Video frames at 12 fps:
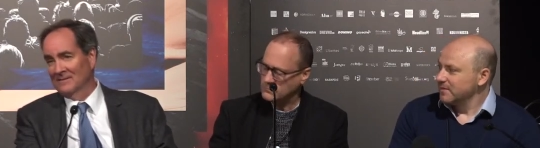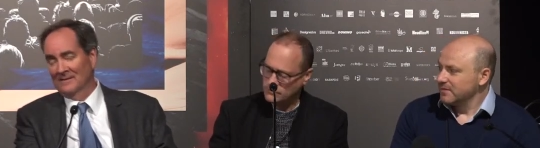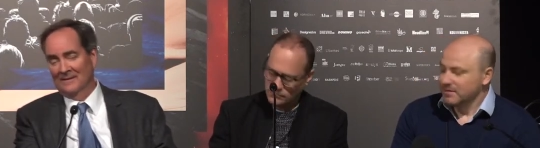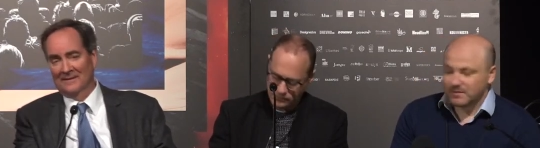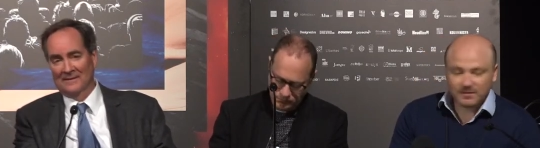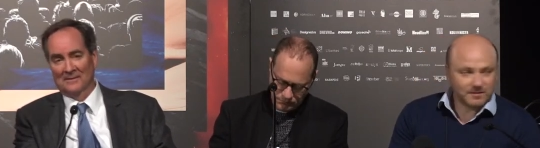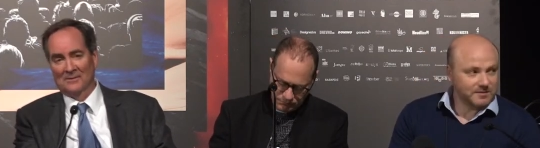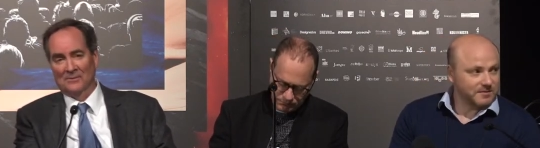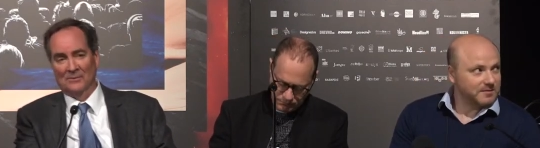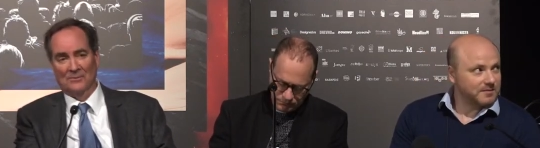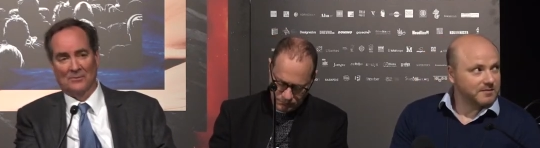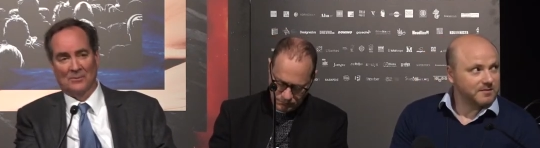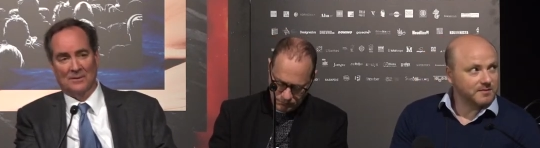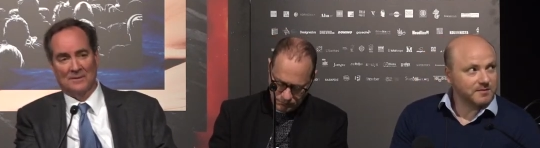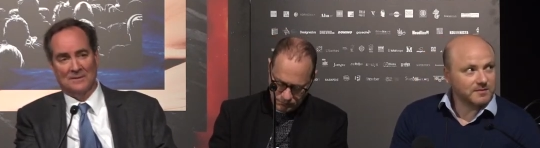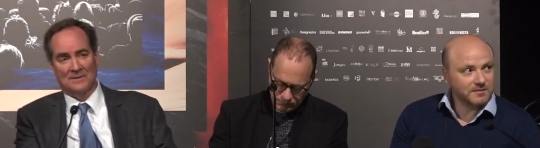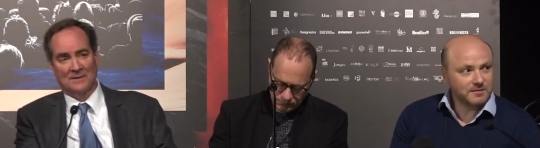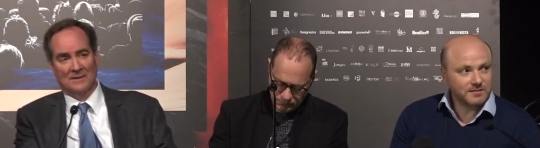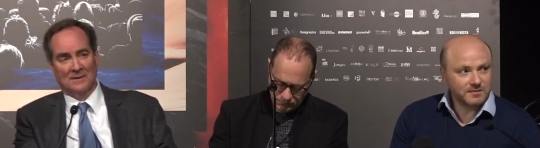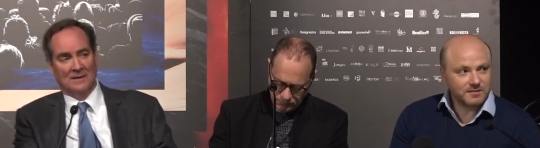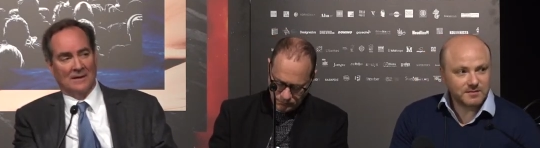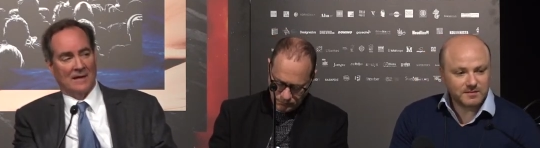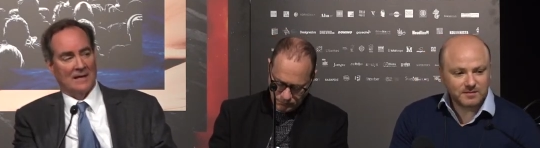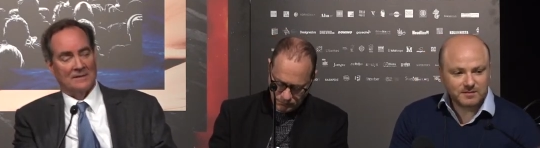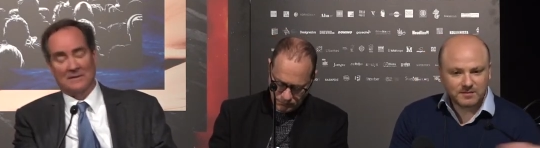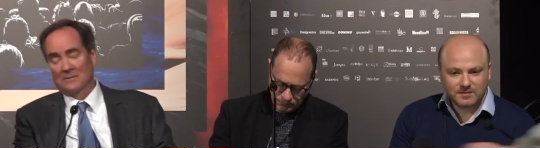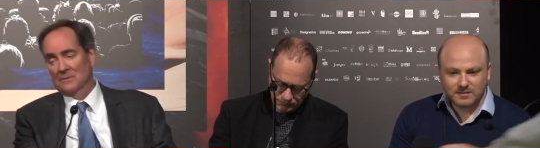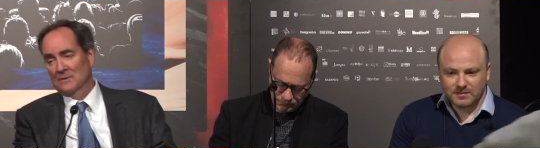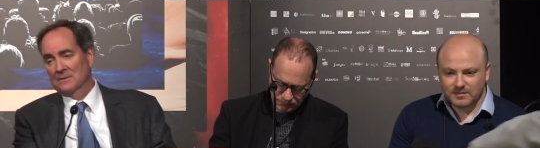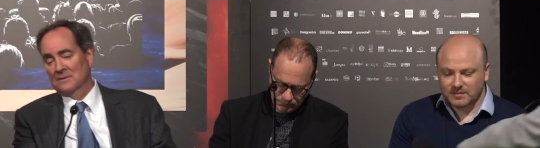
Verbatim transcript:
Speaker 1: I think the truth was, as it was